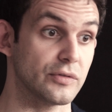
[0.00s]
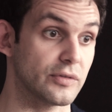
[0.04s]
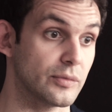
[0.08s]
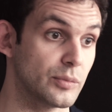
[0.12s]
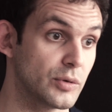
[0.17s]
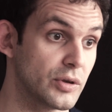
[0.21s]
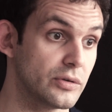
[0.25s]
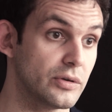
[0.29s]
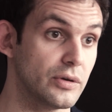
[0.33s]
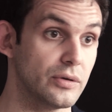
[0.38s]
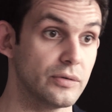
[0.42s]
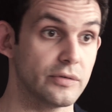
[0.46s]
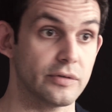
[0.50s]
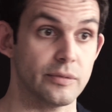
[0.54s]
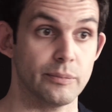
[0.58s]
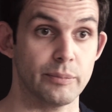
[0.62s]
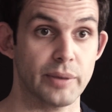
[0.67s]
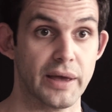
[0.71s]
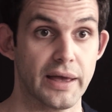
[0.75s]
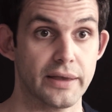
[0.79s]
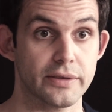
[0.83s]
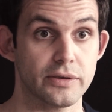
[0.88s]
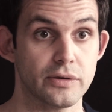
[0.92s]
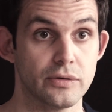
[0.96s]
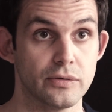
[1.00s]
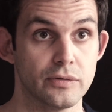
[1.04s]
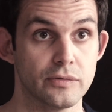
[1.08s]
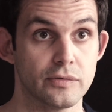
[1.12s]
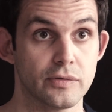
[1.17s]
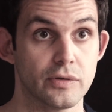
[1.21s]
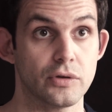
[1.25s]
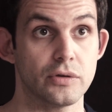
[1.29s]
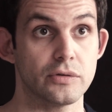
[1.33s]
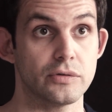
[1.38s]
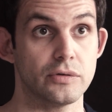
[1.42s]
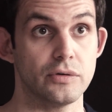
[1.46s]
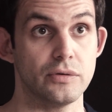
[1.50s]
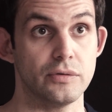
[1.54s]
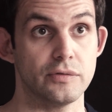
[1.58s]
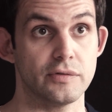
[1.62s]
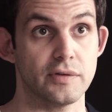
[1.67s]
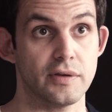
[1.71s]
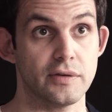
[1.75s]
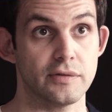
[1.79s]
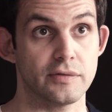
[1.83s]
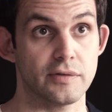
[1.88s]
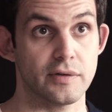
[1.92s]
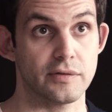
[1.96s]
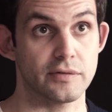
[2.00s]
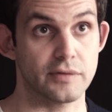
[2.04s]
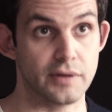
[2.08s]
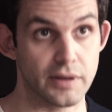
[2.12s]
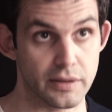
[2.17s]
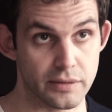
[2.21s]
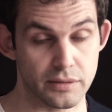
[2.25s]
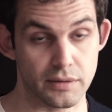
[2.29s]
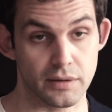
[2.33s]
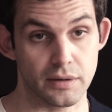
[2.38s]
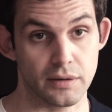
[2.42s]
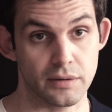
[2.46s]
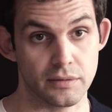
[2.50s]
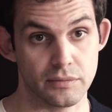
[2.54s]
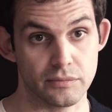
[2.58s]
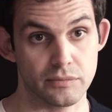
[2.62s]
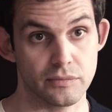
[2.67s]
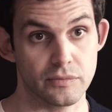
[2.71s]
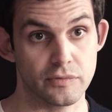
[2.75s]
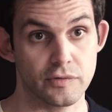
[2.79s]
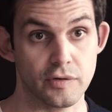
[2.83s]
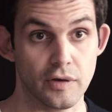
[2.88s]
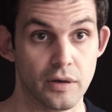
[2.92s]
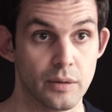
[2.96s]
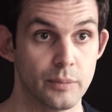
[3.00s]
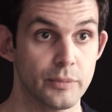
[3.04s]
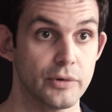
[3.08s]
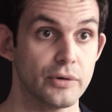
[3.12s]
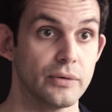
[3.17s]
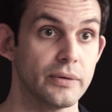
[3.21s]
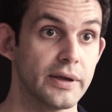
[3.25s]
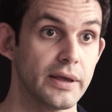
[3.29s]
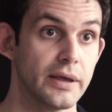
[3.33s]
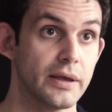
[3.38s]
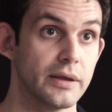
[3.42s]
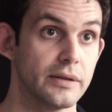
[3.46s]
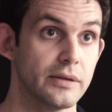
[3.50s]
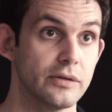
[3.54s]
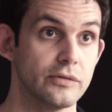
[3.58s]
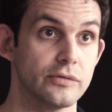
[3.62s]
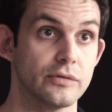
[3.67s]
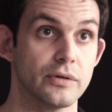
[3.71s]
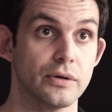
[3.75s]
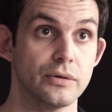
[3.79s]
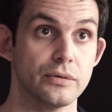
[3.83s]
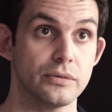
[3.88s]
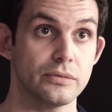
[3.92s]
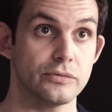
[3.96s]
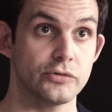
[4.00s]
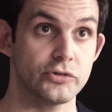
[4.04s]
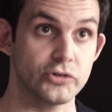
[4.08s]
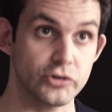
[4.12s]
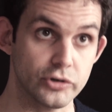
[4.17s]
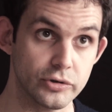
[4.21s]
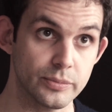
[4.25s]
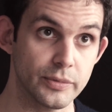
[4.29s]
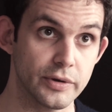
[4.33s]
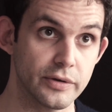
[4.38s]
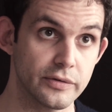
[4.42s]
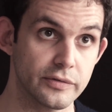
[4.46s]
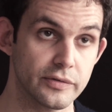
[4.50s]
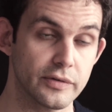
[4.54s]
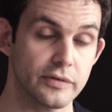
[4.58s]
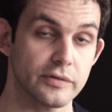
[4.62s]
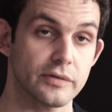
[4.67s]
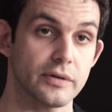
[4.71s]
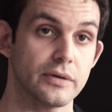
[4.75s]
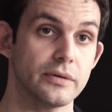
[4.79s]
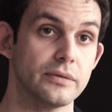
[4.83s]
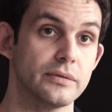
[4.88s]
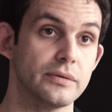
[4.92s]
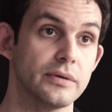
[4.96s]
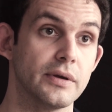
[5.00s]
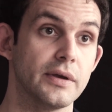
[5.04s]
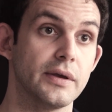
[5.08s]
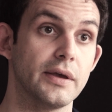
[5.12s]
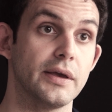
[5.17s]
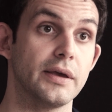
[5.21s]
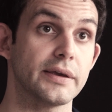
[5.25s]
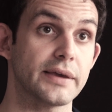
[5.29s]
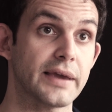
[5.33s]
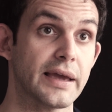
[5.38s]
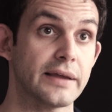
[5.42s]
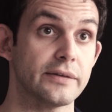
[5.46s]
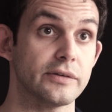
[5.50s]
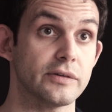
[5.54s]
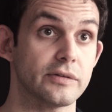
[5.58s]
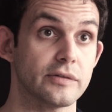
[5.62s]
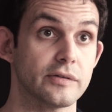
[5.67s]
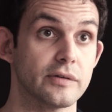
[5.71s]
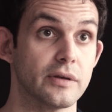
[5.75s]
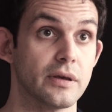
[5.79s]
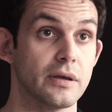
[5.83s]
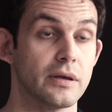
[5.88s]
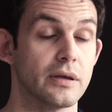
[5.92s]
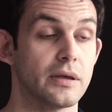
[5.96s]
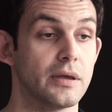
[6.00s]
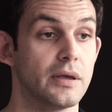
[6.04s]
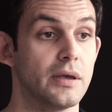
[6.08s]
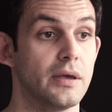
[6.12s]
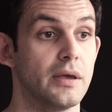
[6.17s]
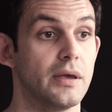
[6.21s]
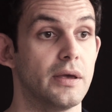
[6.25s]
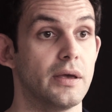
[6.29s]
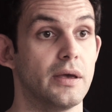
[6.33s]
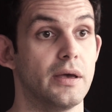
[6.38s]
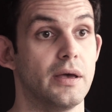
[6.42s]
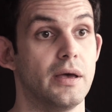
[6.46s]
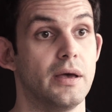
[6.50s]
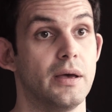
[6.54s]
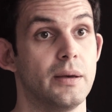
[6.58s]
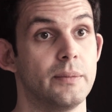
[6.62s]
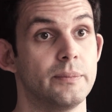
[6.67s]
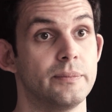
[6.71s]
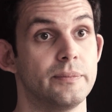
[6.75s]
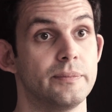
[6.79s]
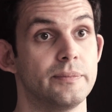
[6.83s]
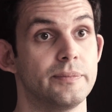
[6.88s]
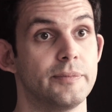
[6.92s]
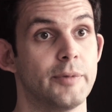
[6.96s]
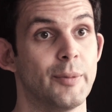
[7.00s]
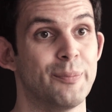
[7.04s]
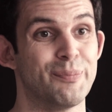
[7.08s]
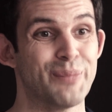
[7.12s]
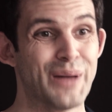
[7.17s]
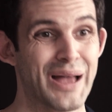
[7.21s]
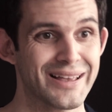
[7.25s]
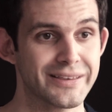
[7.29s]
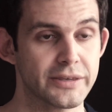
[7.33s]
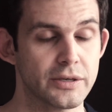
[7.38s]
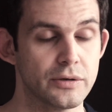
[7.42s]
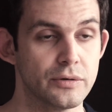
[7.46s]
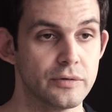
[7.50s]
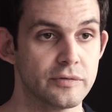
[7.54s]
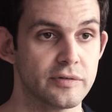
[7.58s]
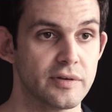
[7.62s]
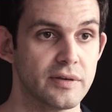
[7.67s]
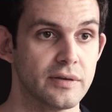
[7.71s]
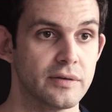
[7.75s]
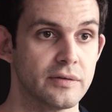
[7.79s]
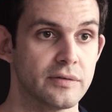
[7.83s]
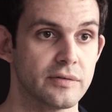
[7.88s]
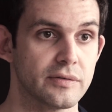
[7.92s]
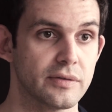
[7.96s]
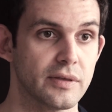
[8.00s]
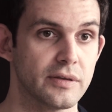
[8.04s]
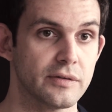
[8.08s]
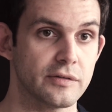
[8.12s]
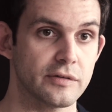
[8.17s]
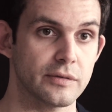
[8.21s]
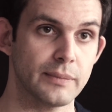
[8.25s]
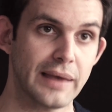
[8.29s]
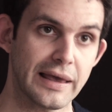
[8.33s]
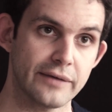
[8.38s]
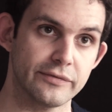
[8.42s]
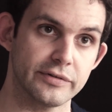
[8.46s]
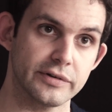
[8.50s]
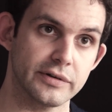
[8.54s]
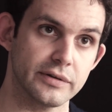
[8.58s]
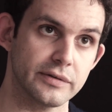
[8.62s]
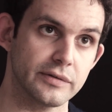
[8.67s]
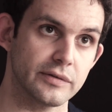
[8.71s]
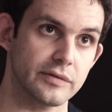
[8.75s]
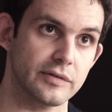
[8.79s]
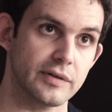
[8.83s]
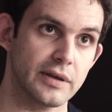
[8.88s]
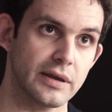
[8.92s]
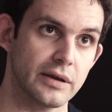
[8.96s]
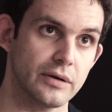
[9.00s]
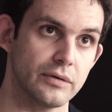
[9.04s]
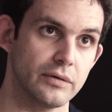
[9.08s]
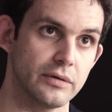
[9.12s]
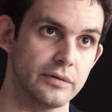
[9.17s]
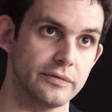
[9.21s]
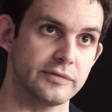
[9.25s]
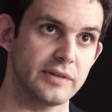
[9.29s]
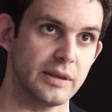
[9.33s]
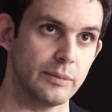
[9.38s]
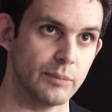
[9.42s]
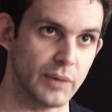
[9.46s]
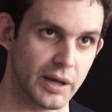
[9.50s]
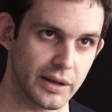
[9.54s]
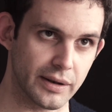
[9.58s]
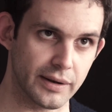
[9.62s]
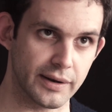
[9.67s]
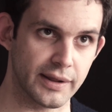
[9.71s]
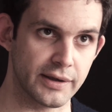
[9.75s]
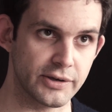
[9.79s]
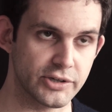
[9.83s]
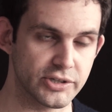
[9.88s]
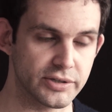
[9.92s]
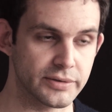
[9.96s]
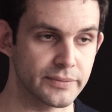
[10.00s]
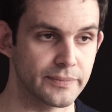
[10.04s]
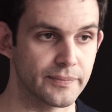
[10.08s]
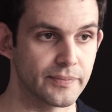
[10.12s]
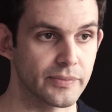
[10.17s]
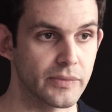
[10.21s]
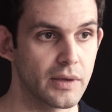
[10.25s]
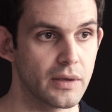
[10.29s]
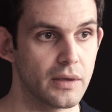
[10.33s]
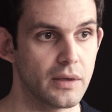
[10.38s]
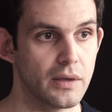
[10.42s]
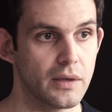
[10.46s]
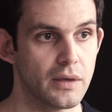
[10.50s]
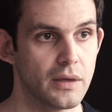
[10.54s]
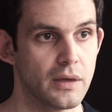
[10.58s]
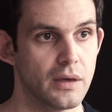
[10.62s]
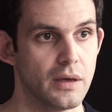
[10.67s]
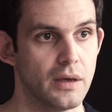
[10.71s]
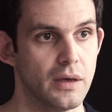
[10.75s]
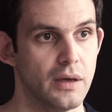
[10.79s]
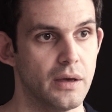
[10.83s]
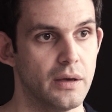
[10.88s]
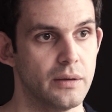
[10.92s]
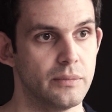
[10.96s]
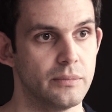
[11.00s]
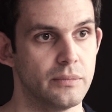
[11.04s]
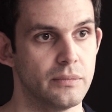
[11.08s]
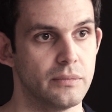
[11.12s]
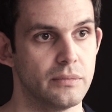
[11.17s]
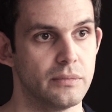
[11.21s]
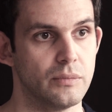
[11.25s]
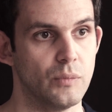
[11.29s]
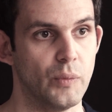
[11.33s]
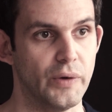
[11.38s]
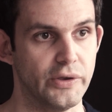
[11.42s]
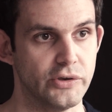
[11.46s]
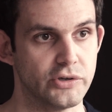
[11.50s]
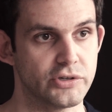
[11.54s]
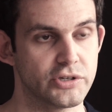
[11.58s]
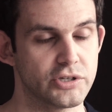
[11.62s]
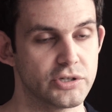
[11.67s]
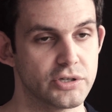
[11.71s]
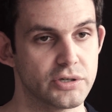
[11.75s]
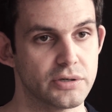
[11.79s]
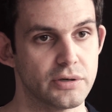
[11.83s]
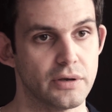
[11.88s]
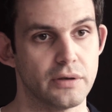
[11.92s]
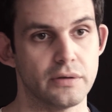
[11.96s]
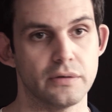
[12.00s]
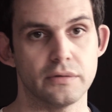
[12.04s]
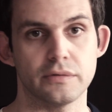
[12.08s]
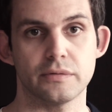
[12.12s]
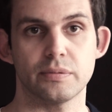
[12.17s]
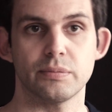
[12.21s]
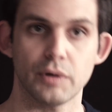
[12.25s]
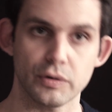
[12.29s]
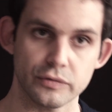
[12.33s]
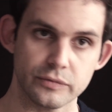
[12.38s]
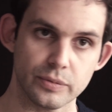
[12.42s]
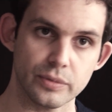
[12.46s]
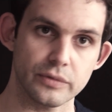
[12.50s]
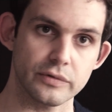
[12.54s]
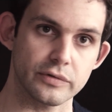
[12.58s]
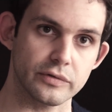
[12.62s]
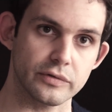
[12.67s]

some good news and bad news. The good news is there's nothing terminal here. There's no tumours, there's no cancer. The bad news is there's some evidence here of demyelination, which is multiple